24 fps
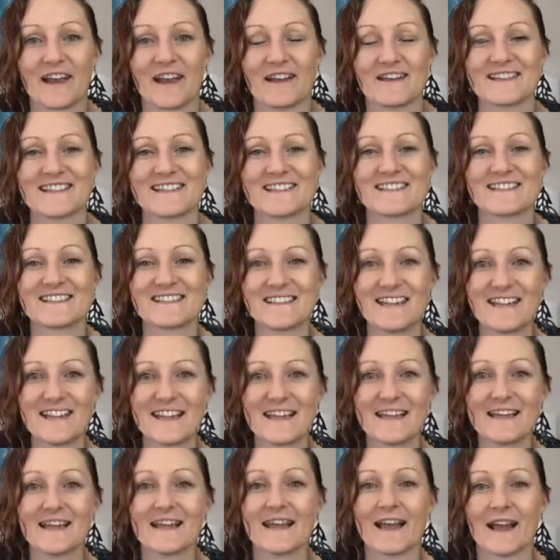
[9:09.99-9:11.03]
and to
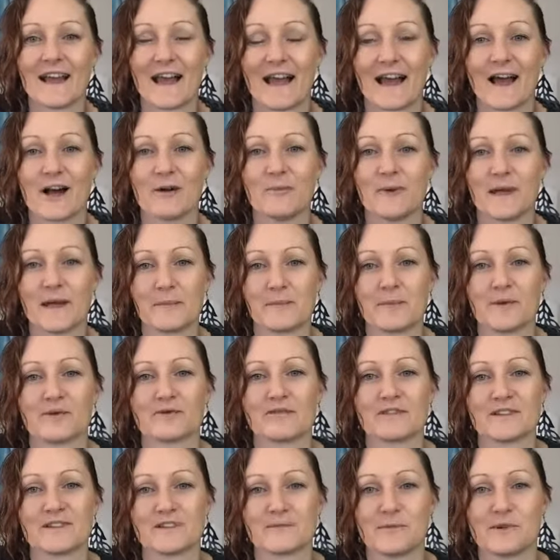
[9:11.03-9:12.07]
see how people
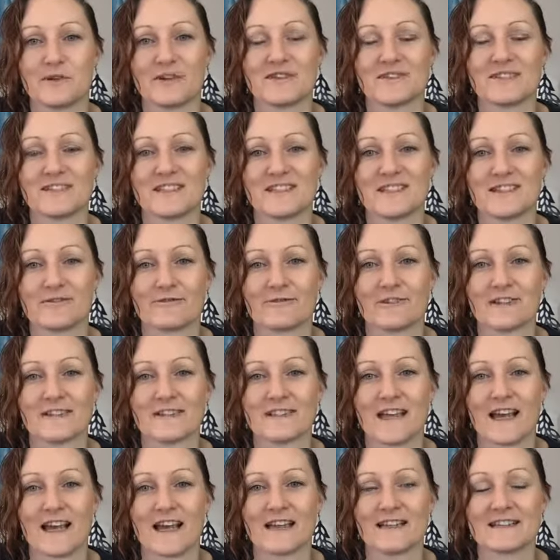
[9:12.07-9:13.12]
respond to different
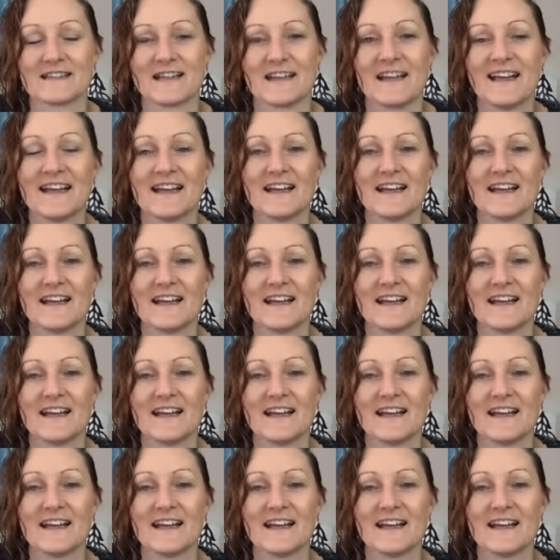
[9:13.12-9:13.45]
days.